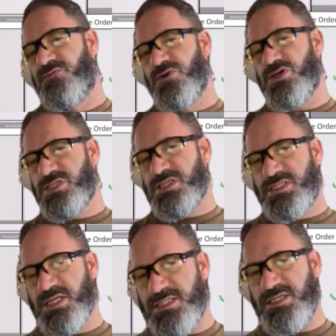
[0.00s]

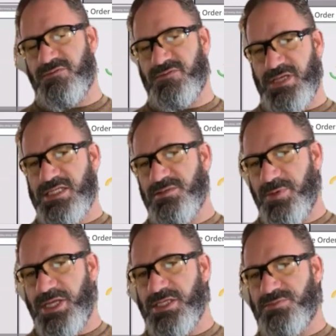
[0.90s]
versatility of data
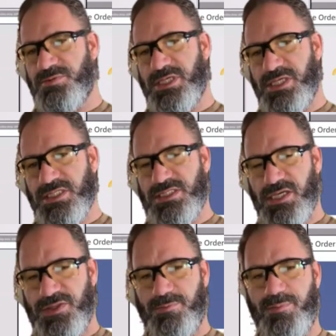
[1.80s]
management
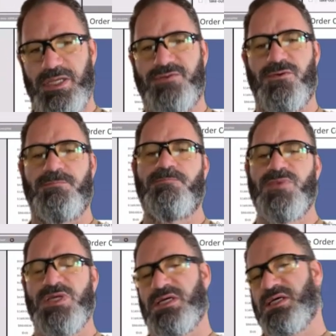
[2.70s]
inside the platform
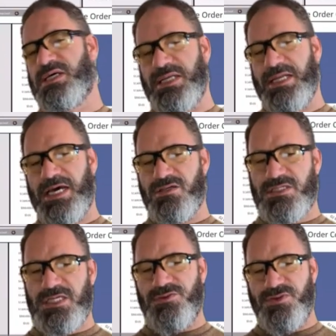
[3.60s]
allows
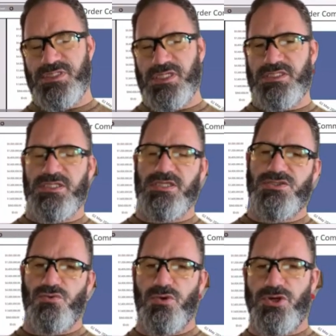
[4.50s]
KEY360
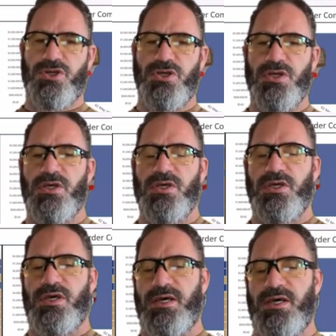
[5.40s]
to work
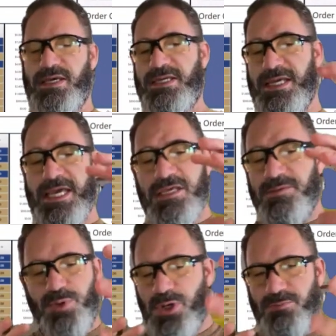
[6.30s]
in any
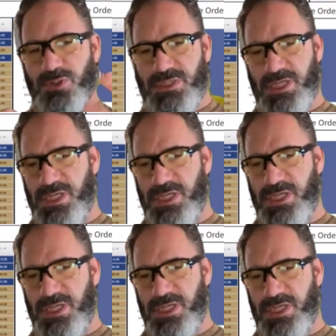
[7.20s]

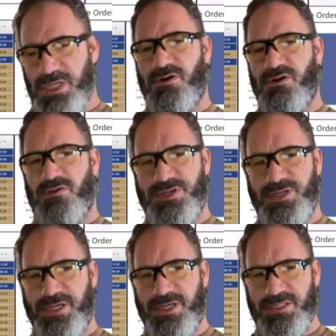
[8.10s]
permutation of the
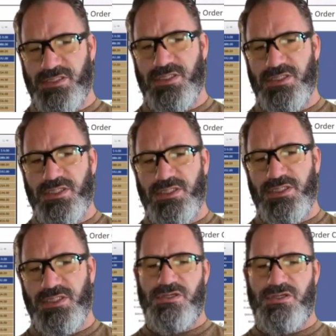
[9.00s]
data.
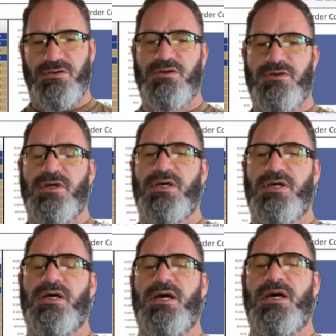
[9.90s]
So
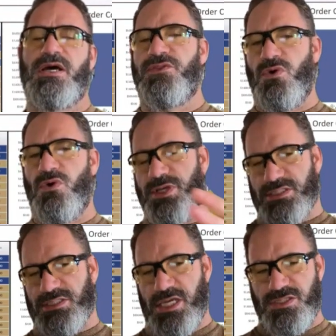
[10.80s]
the
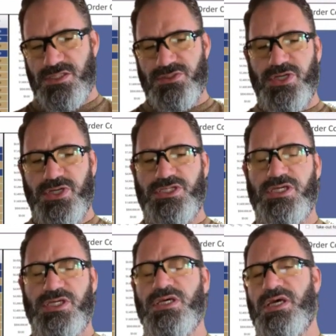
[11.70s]
organizational
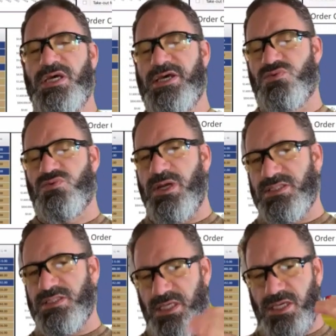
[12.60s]
structure, as well
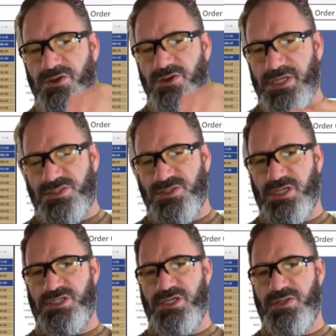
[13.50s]
as the coding
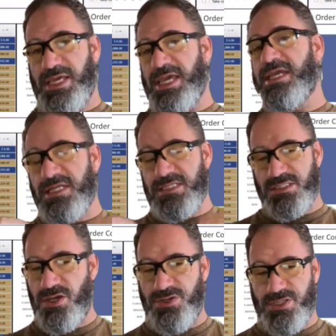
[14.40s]
structure, the endless
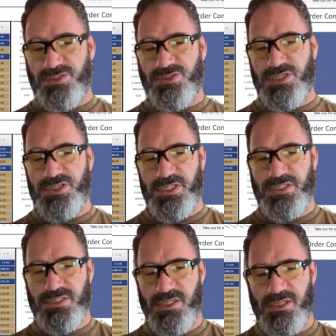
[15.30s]
coding structure
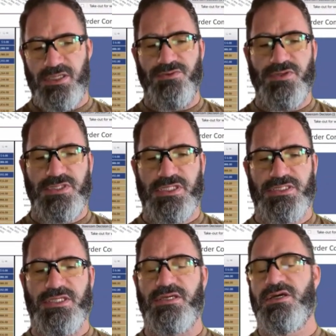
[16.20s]
inside
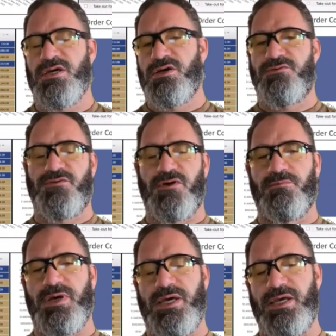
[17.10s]
KEY360,
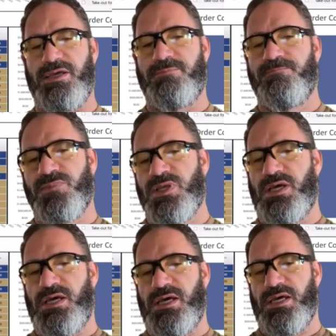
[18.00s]
from
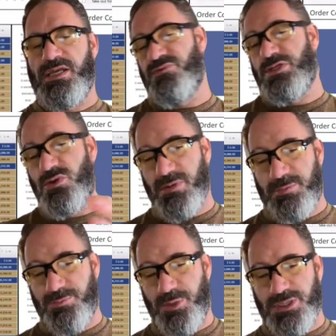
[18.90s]
and if we're talking
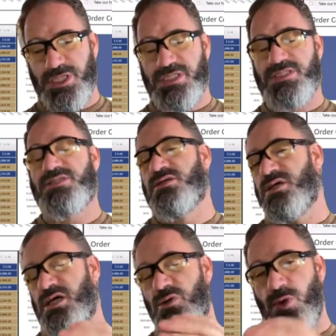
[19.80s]
about projects,
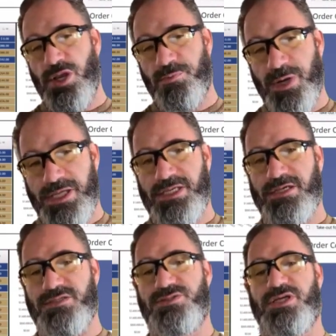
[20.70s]
a work
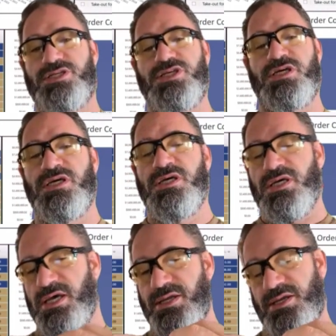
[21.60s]
breakdown structure,
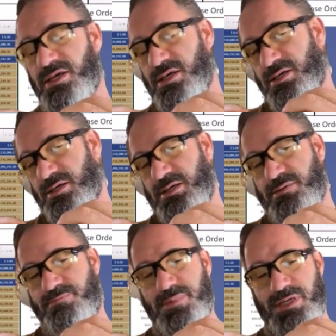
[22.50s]
and
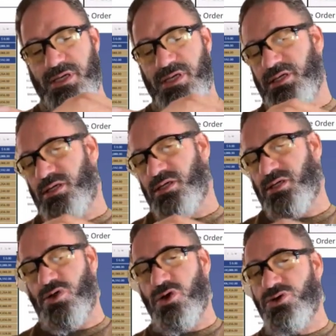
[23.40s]
a
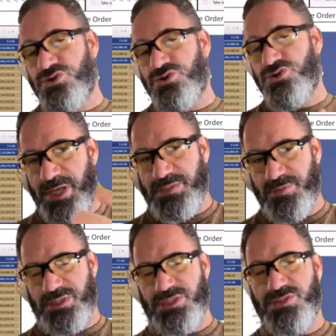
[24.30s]
contract
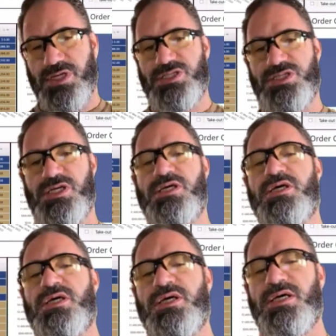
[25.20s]
management structure,
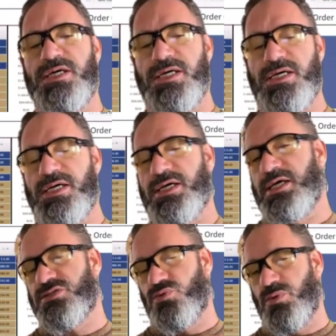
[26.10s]

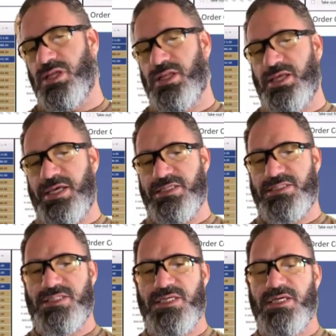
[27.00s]
as well
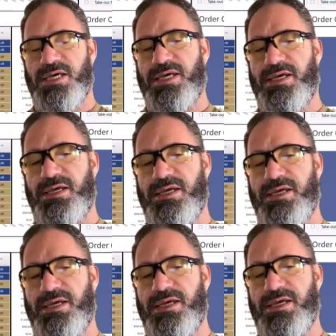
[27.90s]
as
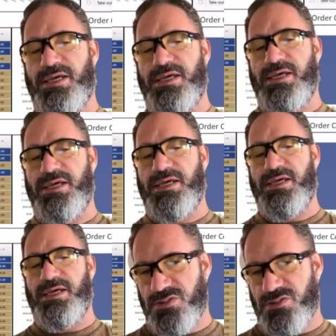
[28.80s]
a code of
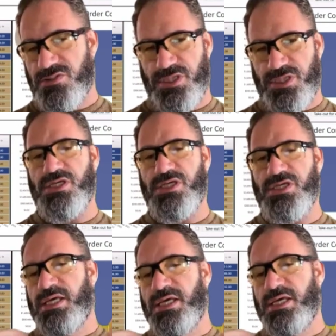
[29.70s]
account structure,
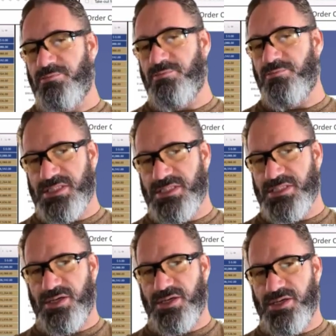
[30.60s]
can be
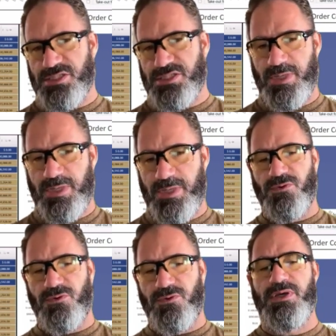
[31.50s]
designed into the
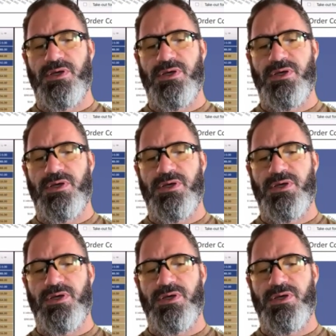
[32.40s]
platform